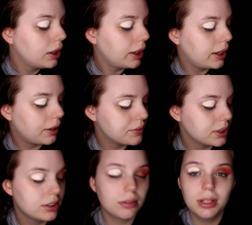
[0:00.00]
And I was
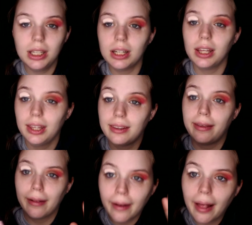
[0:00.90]
like, so we need to
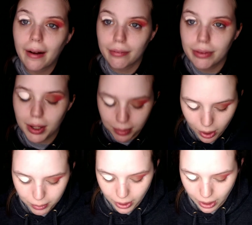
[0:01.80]
get it out of the apartment